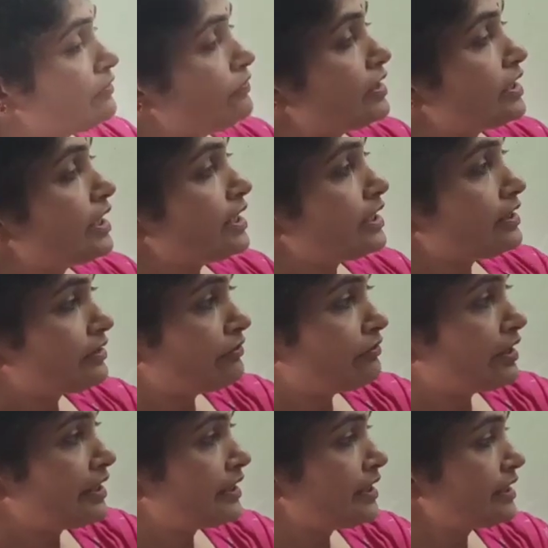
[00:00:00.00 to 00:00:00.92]
we are
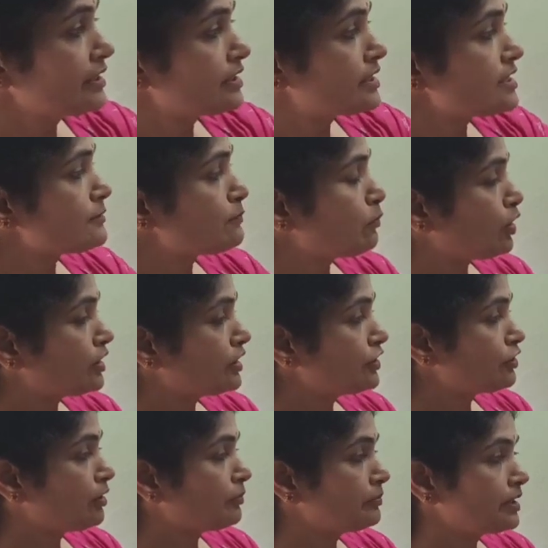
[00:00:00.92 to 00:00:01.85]
dividing this
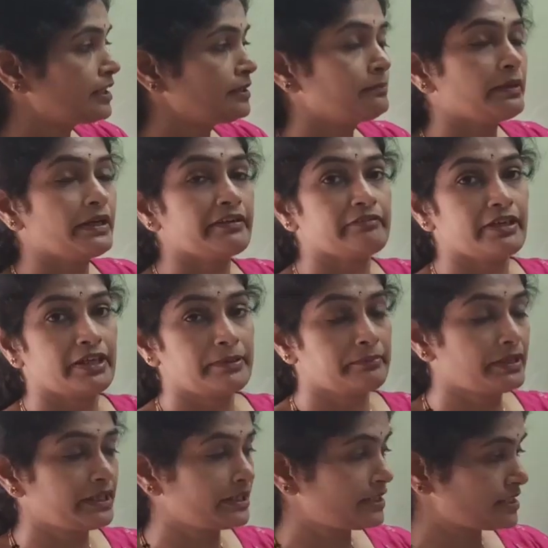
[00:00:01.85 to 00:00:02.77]
polynomial by y
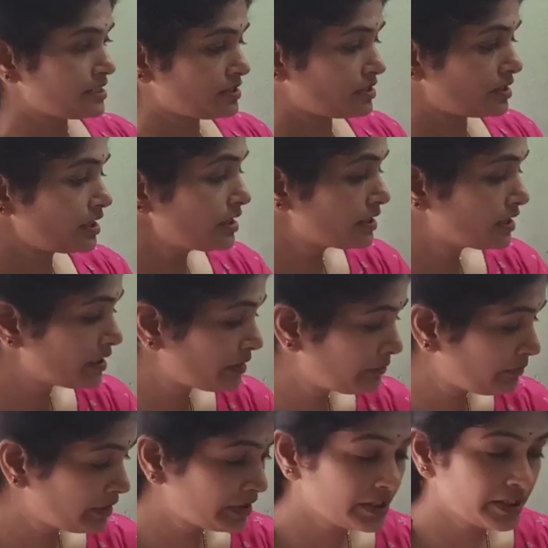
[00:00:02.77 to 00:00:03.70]
minus 3, the
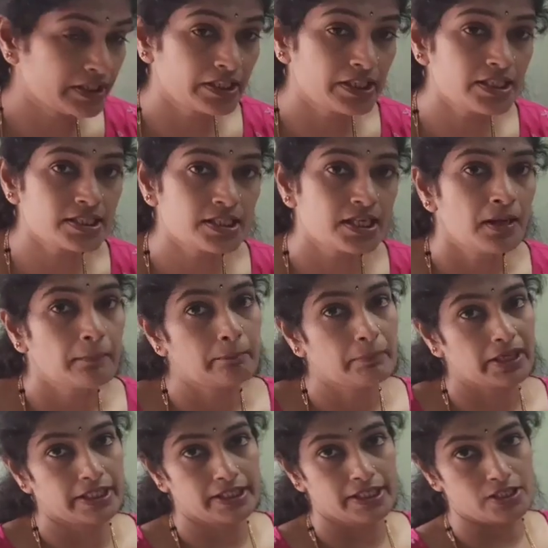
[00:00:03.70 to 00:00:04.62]
remainder is
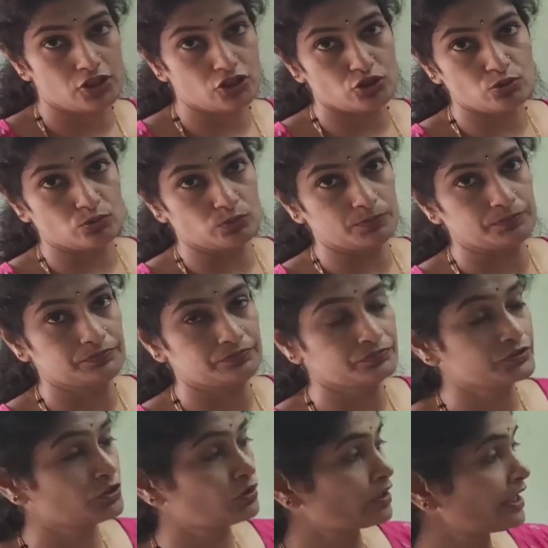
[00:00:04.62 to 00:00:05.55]
minus 2.
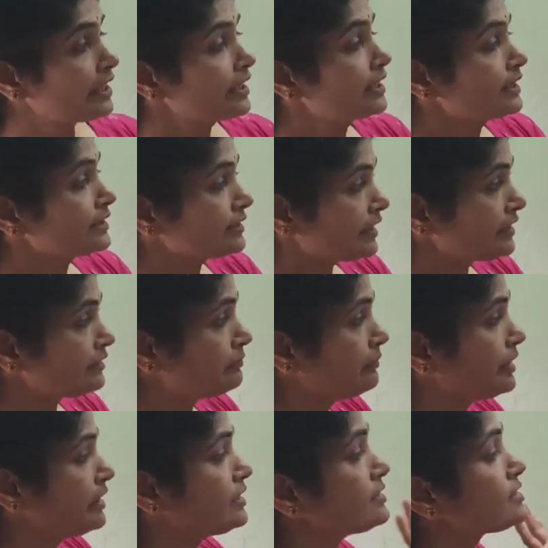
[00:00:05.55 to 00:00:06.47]
Okay, that
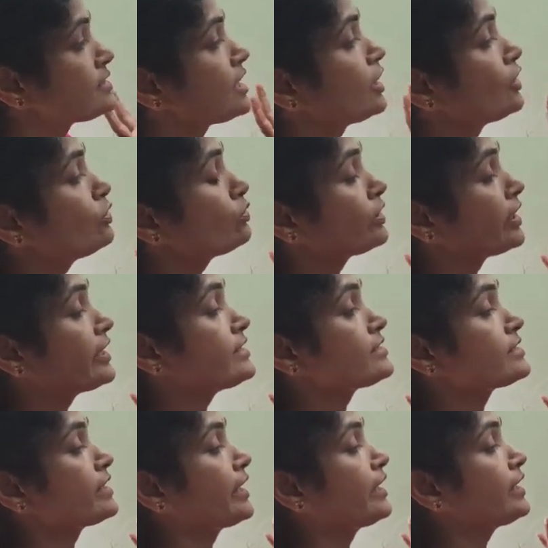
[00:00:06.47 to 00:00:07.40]
means you can
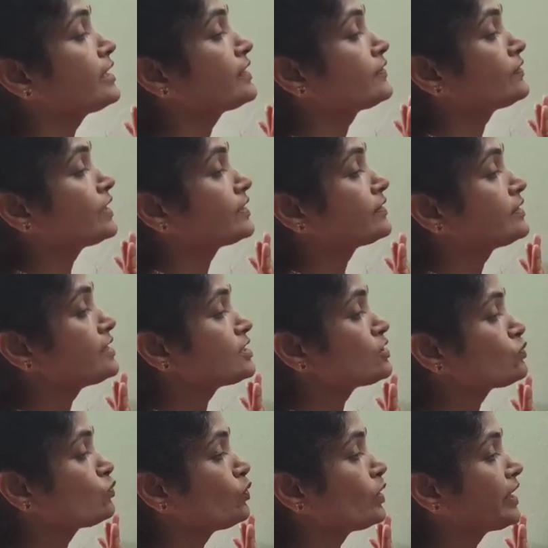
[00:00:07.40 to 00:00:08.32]
say that this
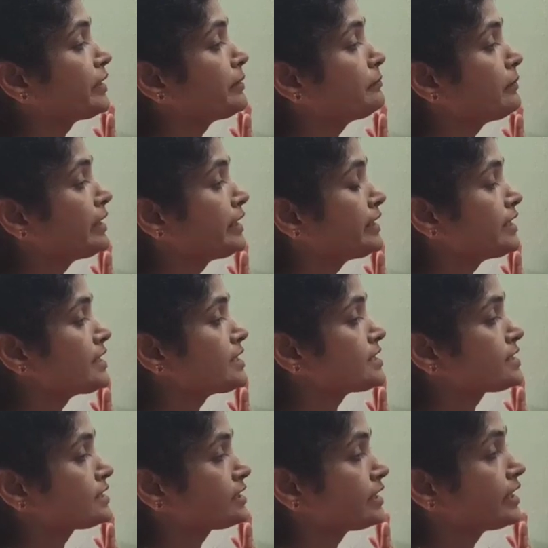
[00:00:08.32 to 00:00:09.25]
y minus
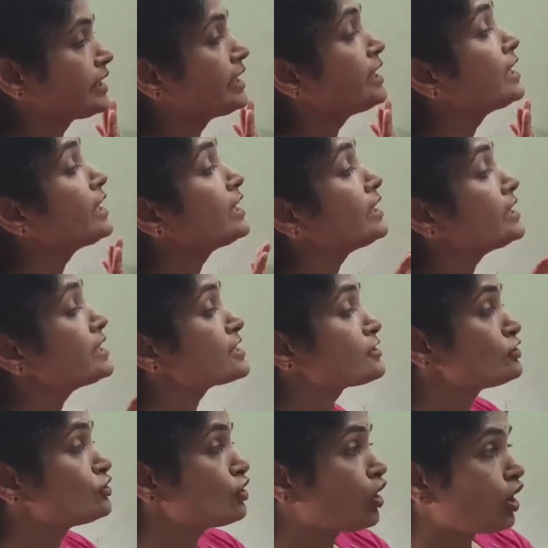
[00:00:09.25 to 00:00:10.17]
3 is
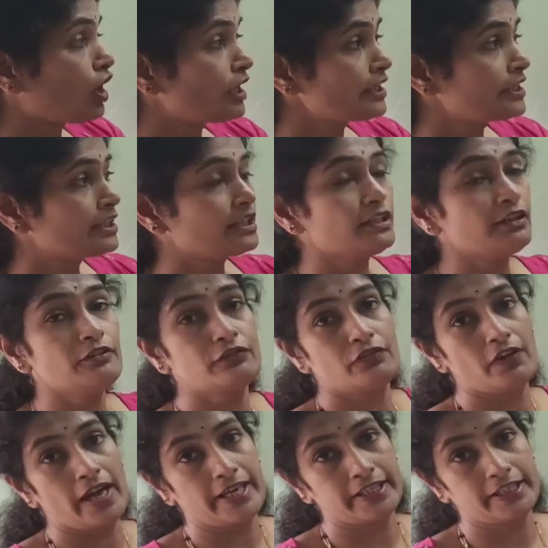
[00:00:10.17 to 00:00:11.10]
not a
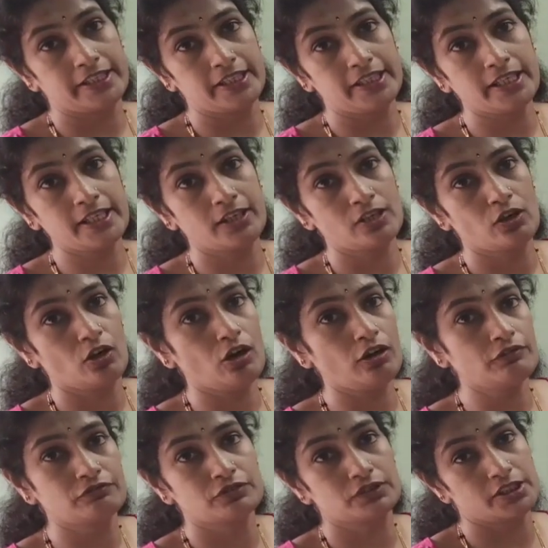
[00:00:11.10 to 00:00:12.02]
factor
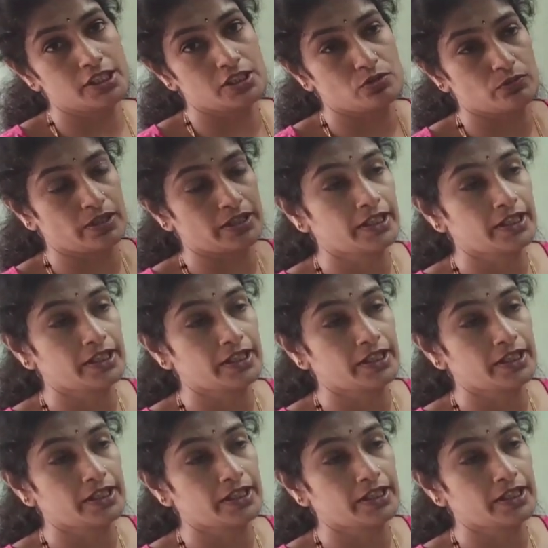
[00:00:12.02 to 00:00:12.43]
of this one.